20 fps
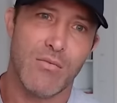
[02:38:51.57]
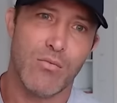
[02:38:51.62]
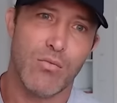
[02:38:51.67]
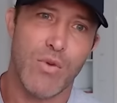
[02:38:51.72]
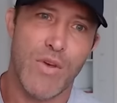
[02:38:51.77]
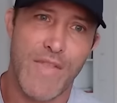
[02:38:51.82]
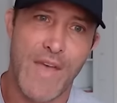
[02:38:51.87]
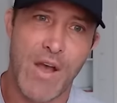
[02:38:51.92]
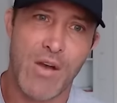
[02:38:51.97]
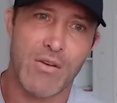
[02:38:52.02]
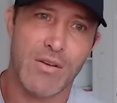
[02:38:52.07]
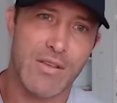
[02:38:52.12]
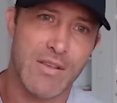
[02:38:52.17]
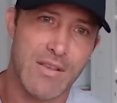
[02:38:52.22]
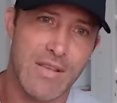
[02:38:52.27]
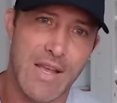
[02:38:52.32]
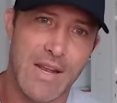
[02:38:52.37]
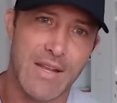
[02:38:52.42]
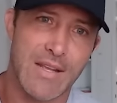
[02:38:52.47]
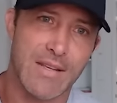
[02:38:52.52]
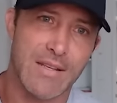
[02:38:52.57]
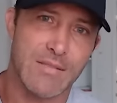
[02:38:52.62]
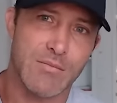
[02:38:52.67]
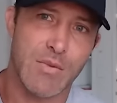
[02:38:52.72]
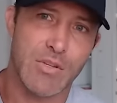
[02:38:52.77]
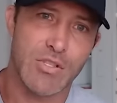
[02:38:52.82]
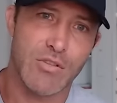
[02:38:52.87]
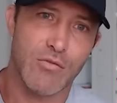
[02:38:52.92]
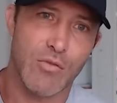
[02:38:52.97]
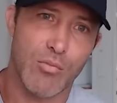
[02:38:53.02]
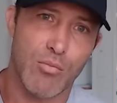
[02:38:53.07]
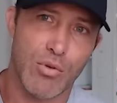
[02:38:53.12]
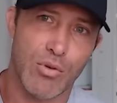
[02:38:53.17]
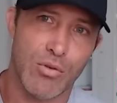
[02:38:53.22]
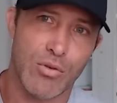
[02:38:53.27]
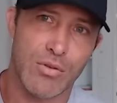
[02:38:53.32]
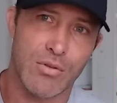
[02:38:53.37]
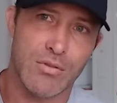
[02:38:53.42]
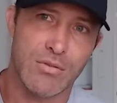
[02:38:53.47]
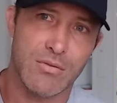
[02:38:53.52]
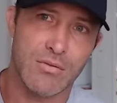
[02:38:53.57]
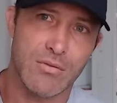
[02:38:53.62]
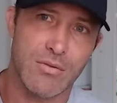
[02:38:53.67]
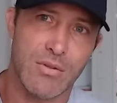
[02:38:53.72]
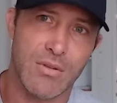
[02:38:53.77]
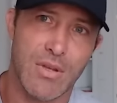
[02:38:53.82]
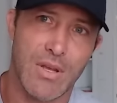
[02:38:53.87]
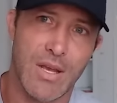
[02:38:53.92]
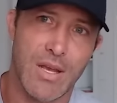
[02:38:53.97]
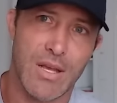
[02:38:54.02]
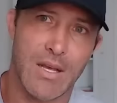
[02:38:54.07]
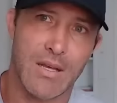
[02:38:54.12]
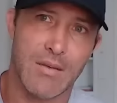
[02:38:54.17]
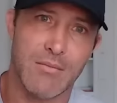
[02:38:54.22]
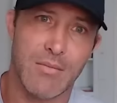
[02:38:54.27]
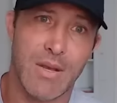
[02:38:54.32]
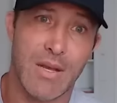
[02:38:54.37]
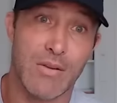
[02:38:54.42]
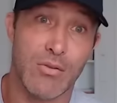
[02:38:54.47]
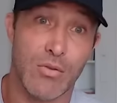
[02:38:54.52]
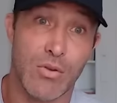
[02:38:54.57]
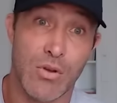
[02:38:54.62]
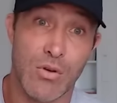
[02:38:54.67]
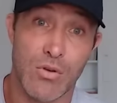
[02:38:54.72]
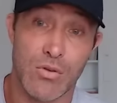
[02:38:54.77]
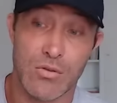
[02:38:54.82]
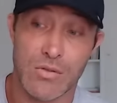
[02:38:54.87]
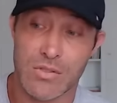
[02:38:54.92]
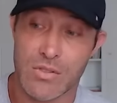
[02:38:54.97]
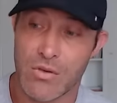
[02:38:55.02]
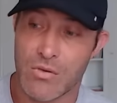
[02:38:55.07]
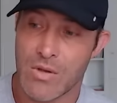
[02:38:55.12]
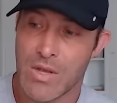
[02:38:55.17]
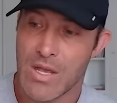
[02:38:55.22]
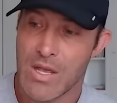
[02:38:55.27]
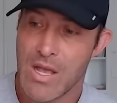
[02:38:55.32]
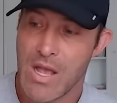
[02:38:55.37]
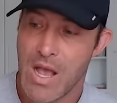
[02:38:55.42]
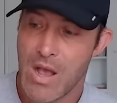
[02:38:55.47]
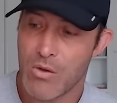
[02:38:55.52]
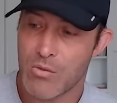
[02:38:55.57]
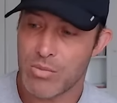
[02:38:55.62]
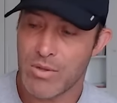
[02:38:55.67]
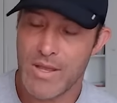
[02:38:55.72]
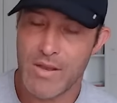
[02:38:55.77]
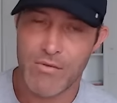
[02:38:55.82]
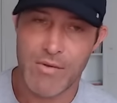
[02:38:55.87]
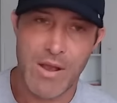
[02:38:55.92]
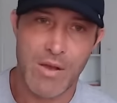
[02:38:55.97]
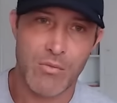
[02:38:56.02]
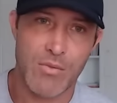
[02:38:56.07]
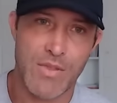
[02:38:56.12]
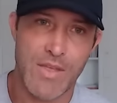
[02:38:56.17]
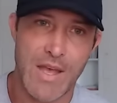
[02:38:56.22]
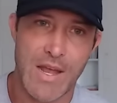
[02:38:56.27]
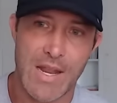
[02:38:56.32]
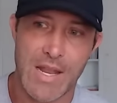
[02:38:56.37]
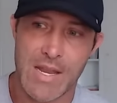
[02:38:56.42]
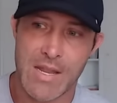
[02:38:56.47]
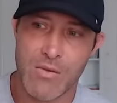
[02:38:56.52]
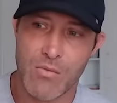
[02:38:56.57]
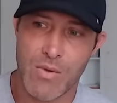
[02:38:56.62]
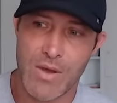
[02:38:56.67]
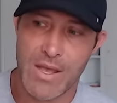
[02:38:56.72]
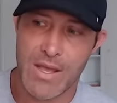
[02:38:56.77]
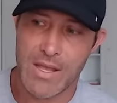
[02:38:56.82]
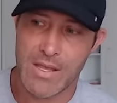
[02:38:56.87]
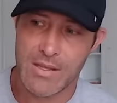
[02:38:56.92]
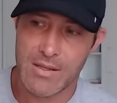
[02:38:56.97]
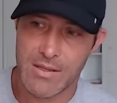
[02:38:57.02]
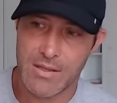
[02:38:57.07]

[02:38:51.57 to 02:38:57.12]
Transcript: without getting as much of a burn. I don't know. So I would play around with that anyway.